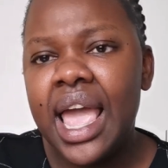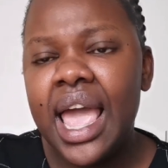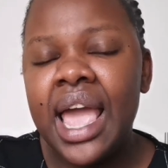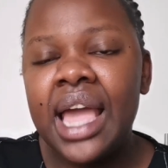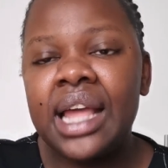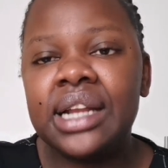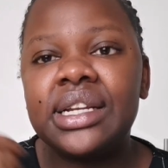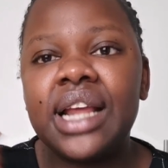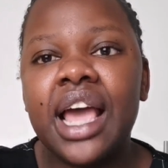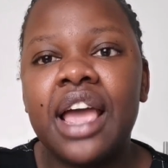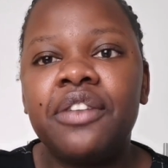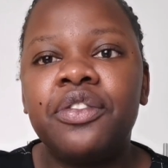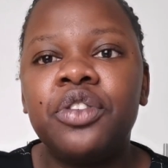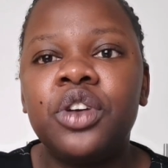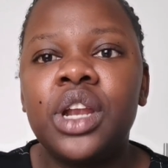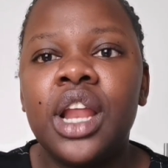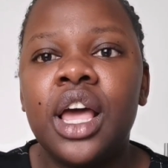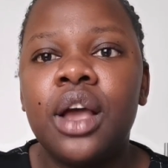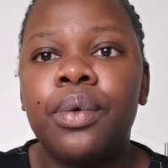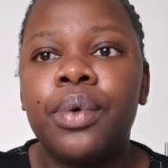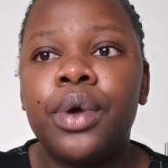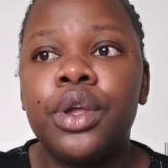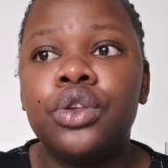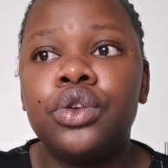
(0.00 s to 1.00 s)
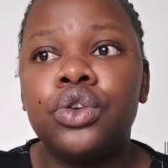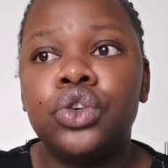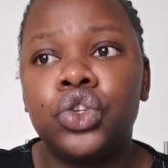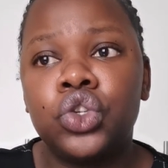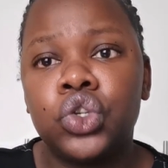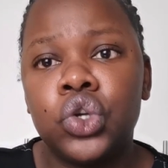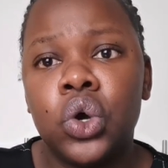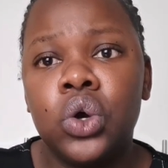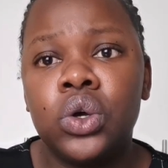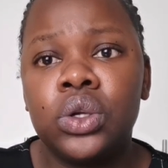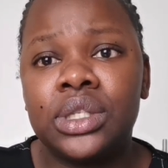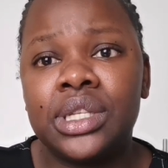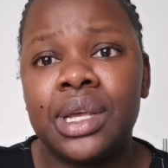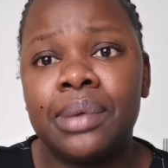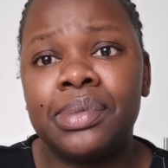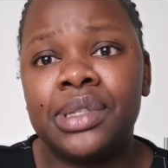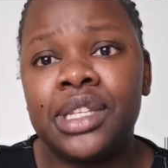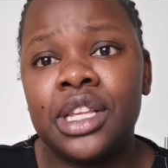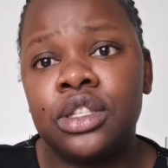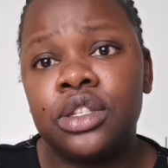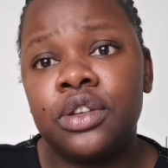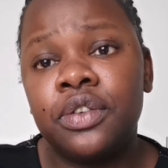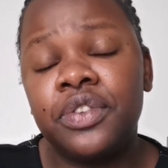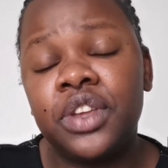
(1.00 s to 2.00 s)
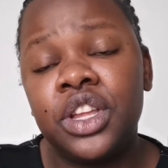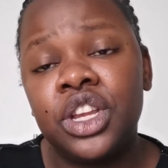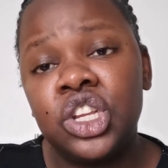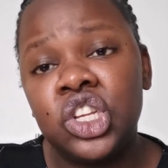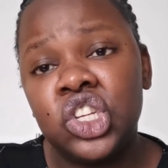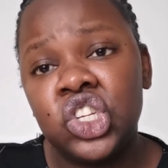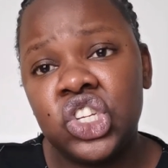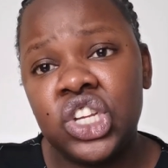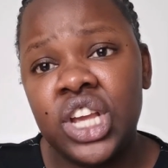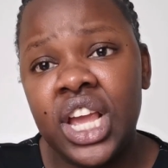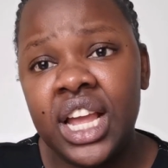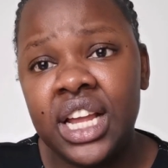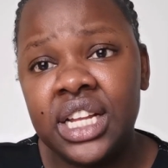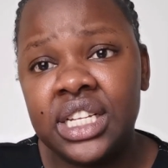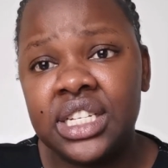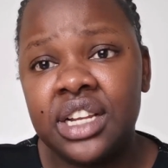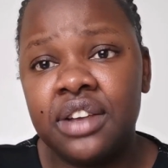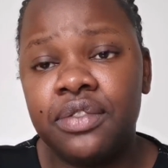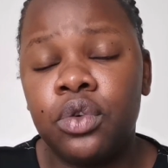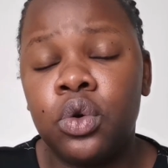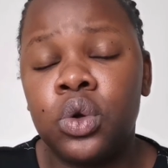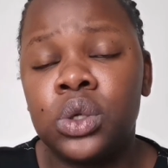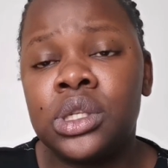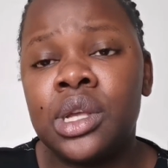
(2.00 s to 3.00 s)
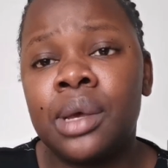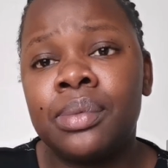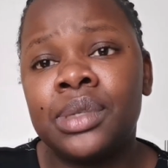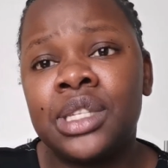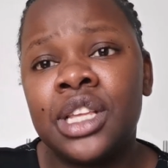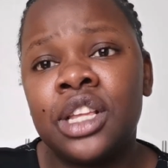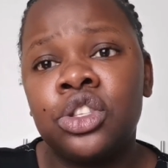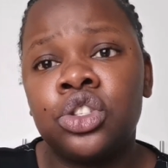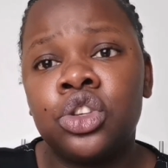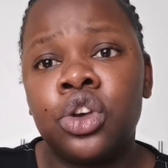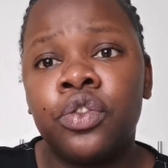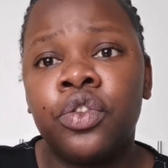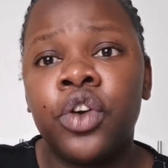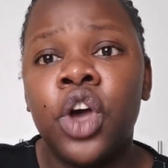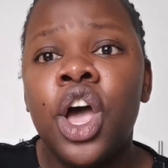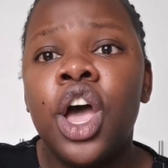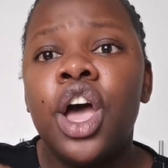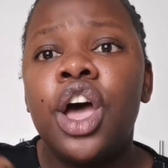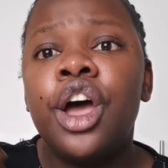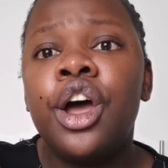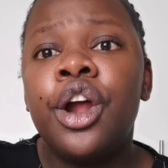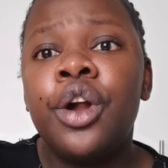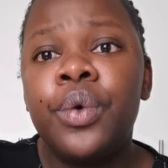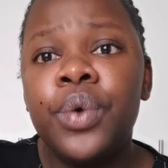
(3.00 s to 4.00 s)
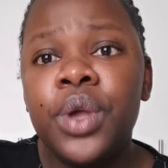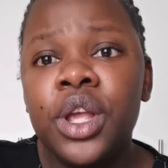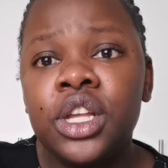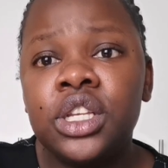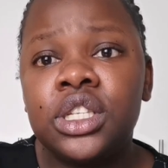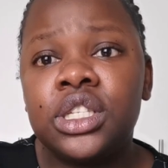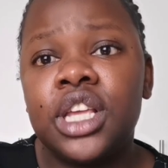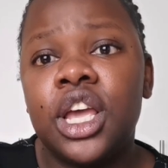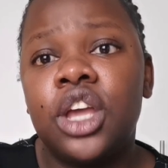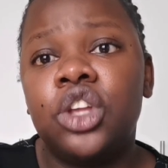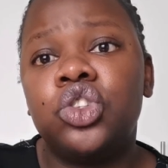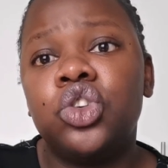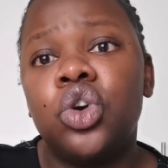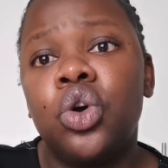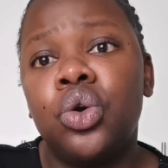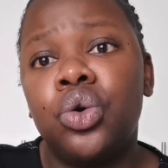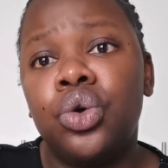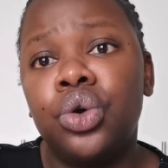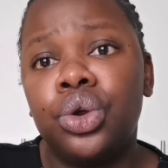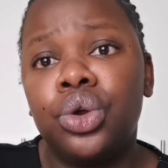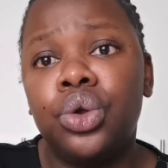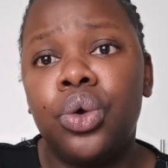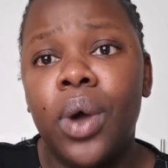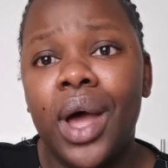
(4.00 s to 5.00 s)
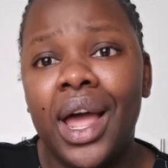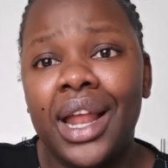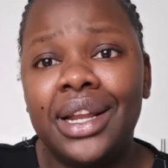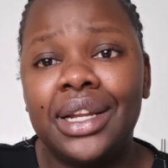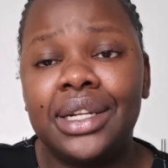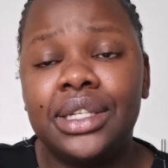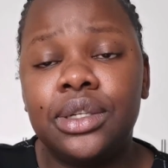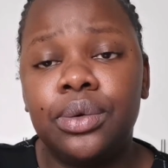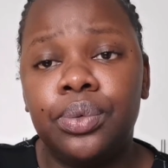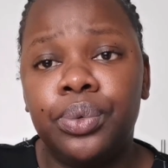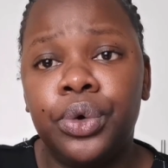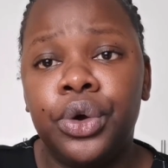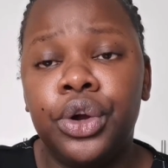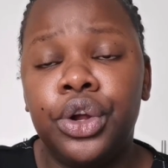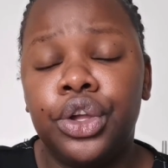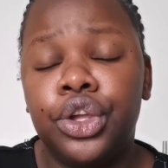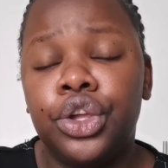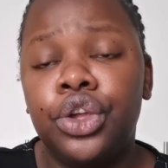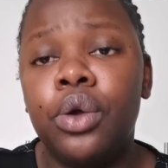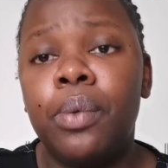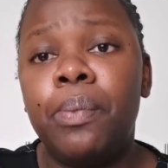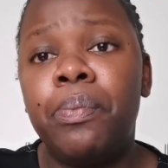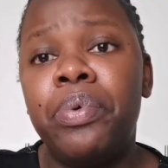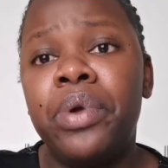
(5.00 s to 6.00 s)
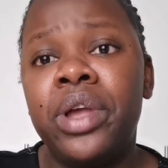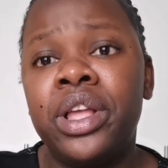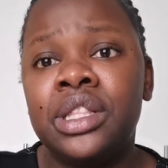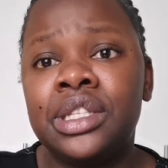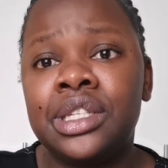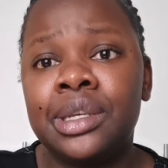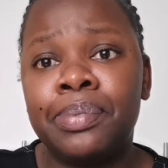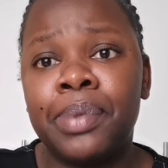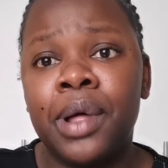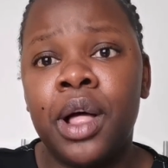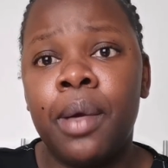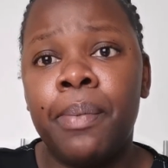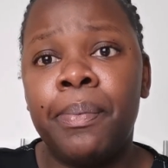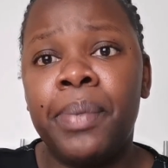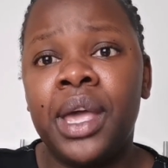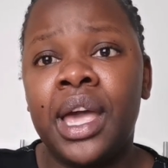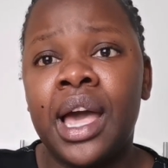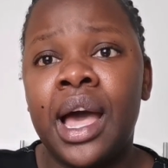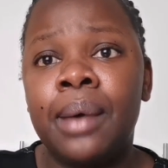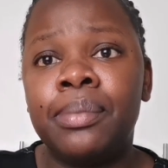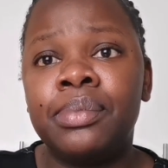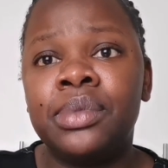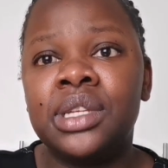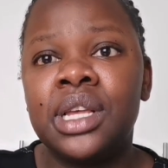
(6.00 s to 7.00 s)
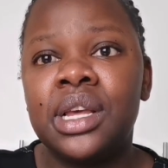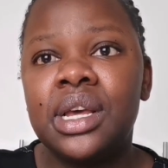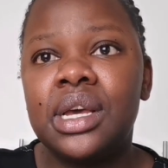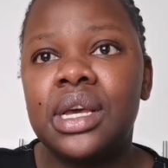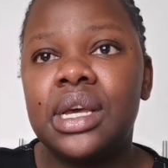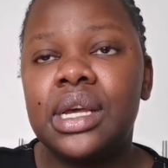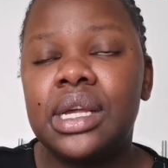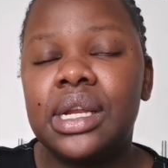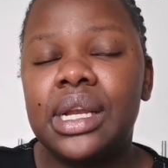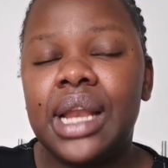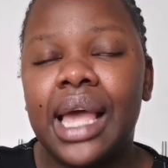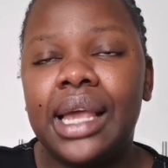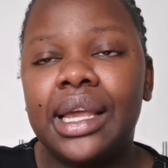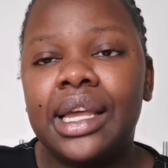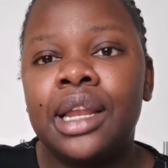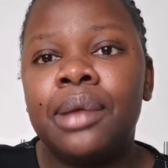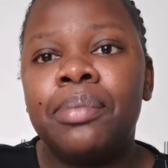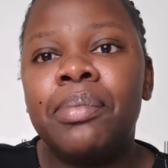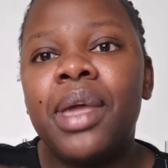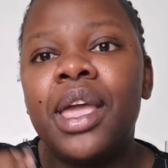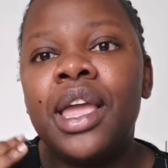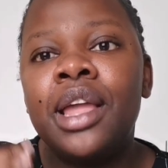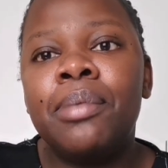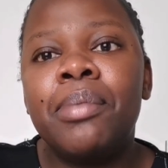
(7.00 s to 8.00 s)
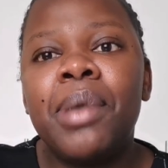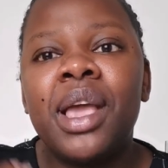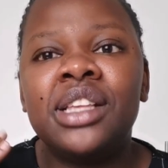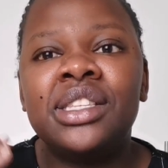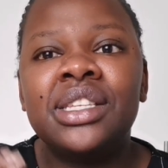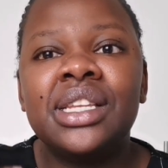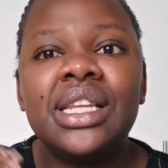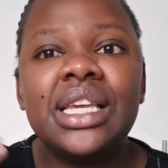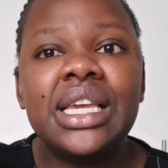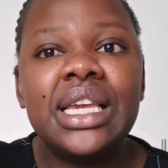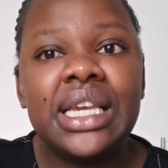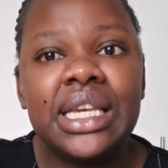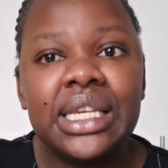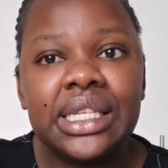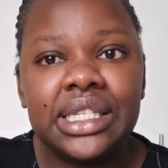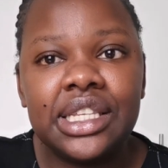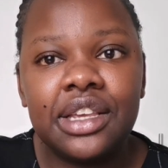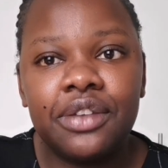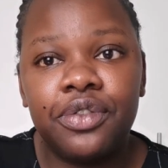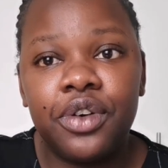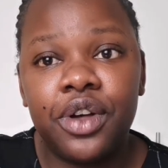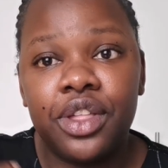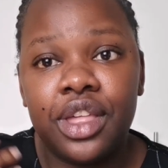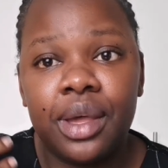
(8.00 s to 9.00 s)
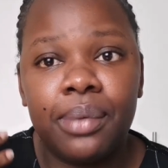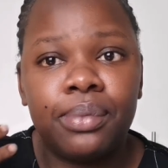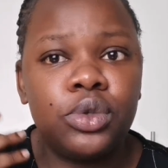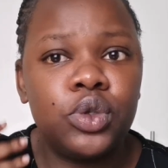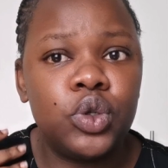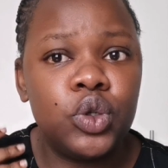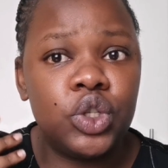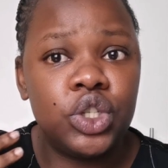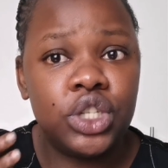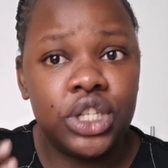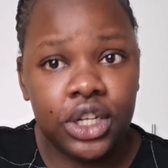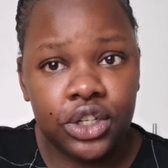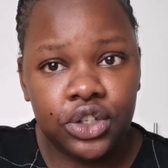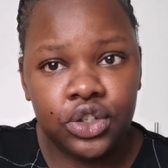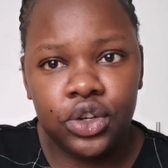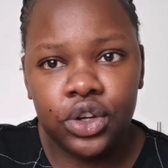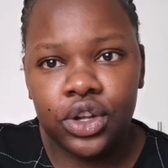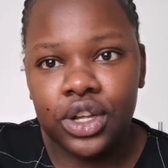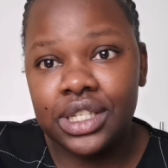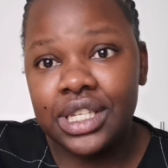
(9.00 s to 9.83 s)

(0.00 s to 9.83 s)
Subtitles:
And I feel like when you show some sense of initiative or some sense of research or good quality work, your principal becomes like, it makes it easy for them to teach you.